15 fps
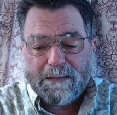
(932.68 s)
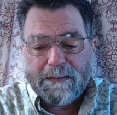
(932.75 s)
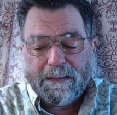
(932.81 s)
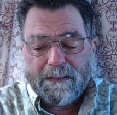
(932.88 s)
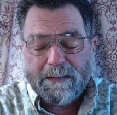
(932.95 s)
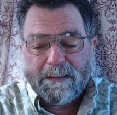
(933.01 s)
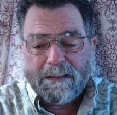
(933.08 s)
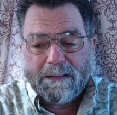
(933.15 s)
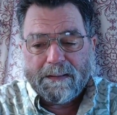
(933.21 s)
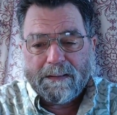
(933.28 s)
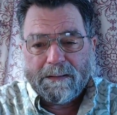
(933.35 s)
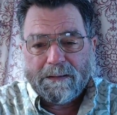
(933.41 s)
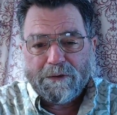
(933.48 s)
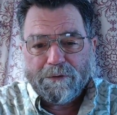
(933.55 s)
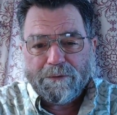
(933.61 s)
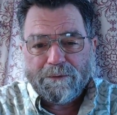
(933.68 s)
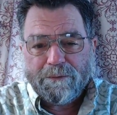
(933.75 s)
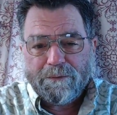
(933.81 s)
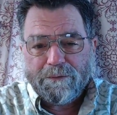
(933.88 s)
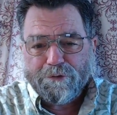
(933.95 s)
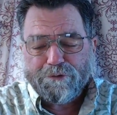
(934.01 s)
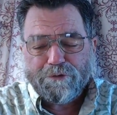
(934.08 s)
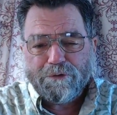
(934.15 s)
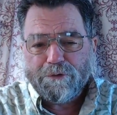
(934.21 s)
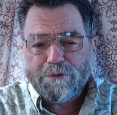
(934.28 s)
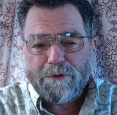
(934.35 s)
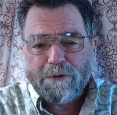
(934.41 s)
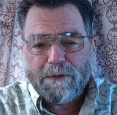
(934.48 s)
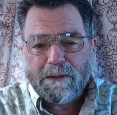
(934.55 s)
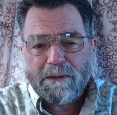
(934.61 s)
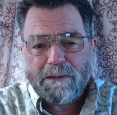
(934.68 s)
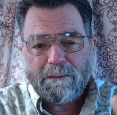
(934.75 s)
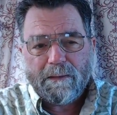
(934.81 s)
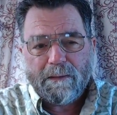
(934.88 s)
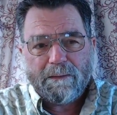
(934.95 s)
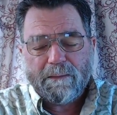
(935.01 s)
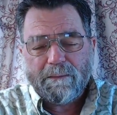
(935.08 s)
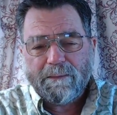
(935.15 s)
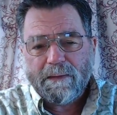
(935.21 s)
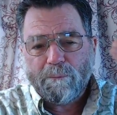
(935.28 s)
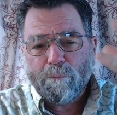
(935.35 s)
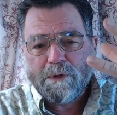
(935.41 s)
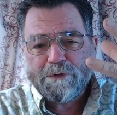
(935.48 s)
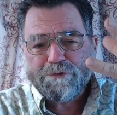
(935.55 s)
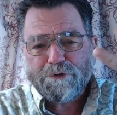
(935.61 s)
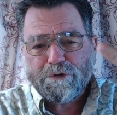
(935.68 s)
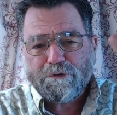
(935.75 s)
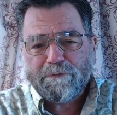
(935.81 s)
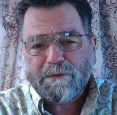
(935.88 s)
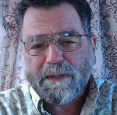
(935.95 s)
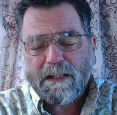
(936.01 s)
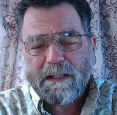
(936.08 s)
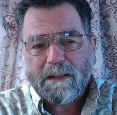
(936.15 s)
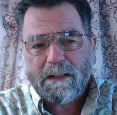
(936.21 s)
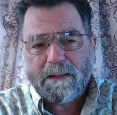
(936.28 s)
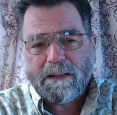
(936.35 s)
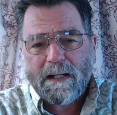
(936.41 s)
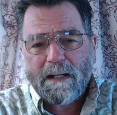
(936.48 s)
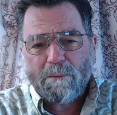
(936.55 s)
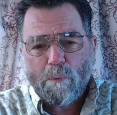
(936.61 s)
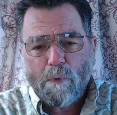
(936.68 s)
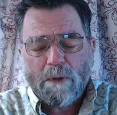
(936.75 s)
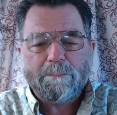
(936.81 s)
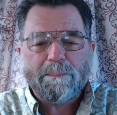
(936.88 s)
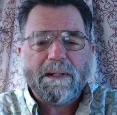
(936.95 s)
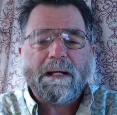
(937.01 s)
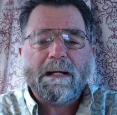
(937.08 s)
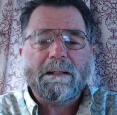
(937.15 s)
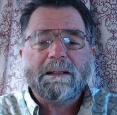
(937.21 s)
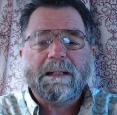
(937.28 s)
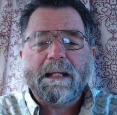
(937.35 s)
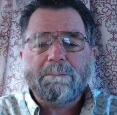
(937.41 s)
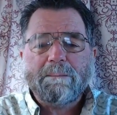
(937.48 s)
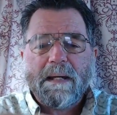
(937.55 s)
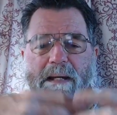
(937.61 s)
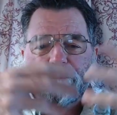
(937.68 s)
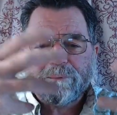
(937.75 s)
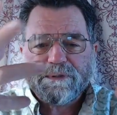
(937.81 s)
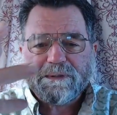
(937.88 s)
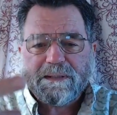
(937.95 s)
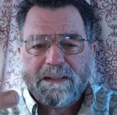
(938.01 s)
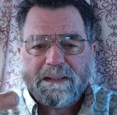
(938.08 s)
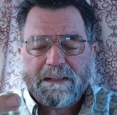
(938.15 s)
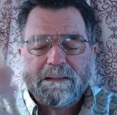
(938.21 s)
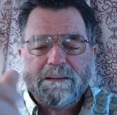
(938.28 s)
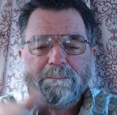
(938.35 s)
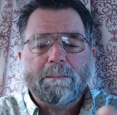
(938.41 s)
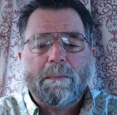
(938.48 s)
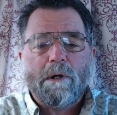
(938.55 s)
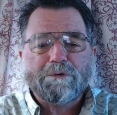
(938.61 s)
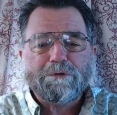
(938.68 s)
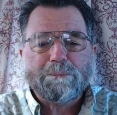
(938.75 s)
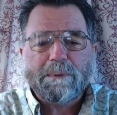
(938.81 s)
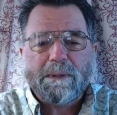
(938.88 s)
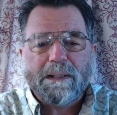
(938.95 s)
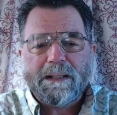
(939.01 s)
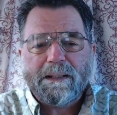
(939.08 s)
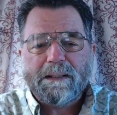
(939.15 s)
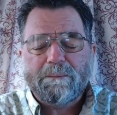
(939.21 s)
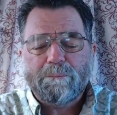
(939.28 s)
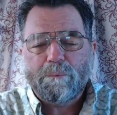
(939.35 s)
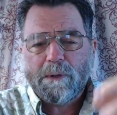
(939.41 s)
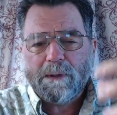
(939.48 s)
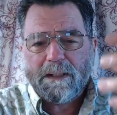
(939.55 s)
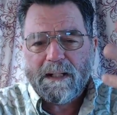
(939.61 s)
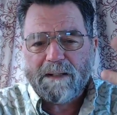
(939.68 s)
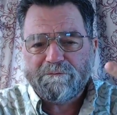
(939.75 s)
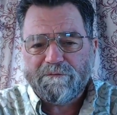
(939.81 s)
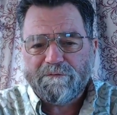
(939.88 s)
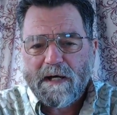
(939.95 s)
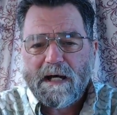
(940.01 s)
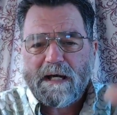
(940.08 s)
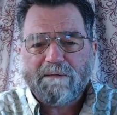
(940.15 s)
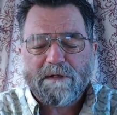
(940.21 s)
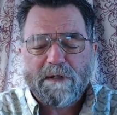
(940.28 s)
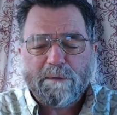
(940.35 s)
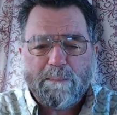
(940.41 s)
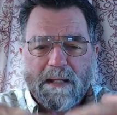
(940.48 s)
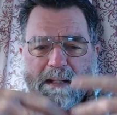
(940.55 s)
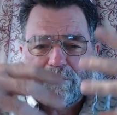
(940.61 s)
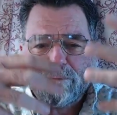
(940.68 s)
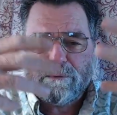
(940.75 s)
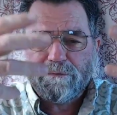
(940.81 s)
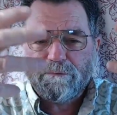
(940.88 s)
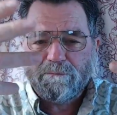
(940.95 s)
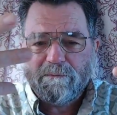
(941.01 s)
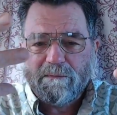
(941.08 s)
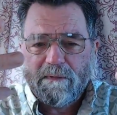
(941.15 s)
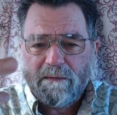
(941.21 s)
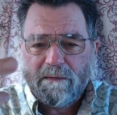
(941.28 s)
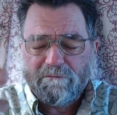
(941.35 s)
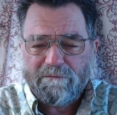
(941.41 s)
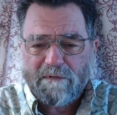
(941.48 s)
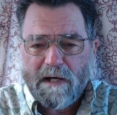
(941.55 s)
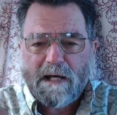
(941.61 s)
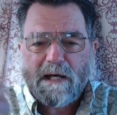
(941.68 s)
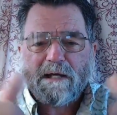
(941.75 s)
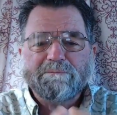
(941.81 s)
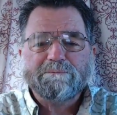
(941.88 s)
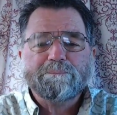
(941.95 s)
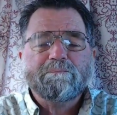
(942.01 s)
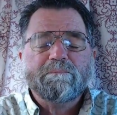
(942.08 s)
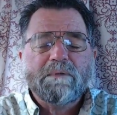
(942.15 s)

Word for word: And you you heard it that one servant had got one pound, came back with ten, multiplied it. One had five, came back with five.